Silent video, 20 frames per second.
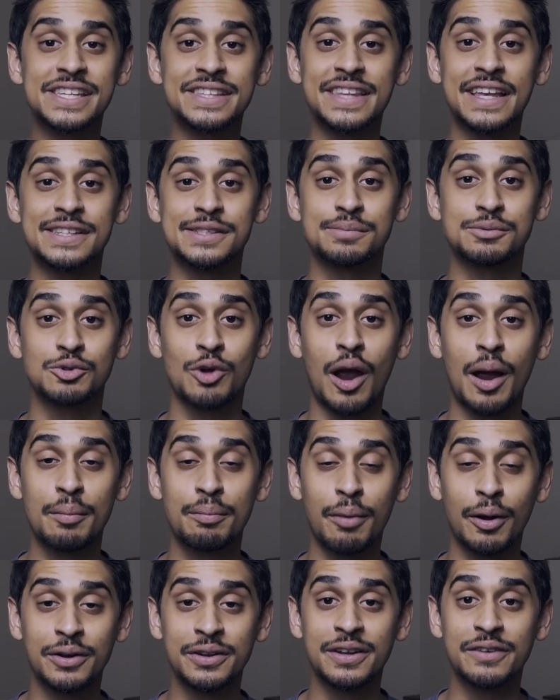hit that
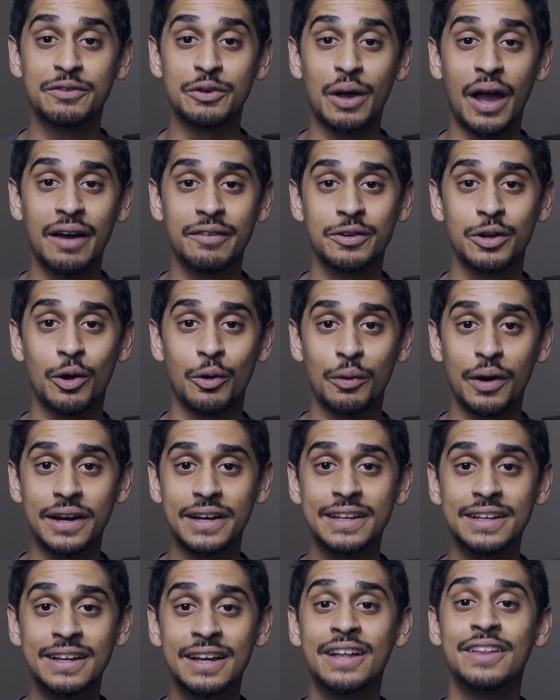subscribe button if you haven't
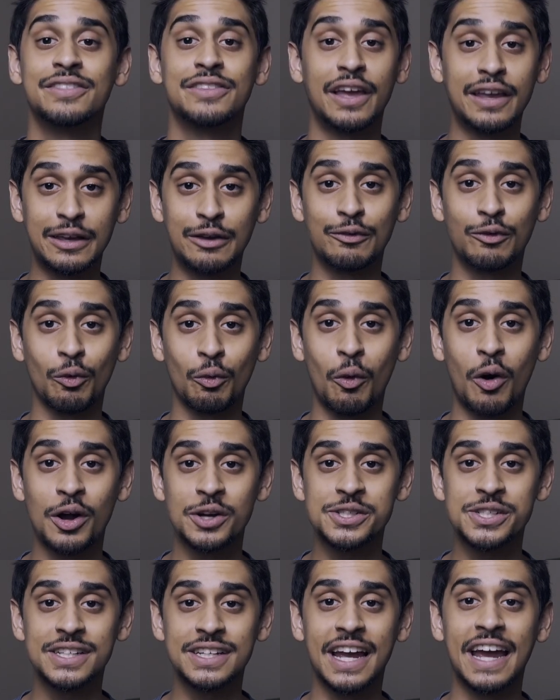already. Thank you for
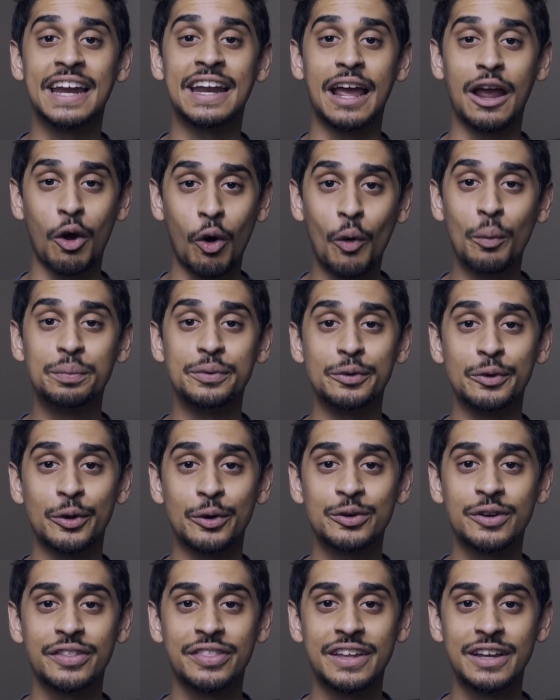watching, and I hope you
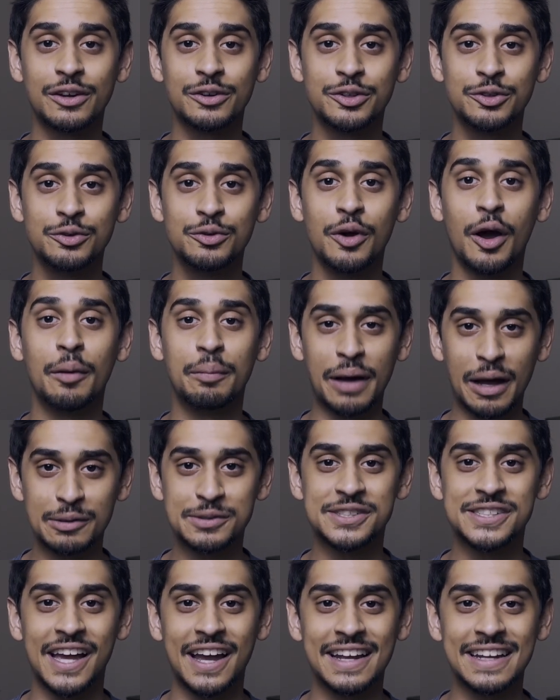learned a thing or two
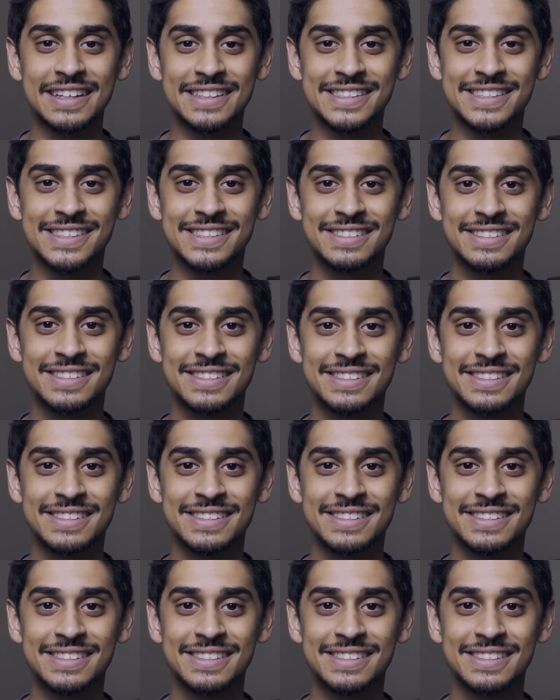about science.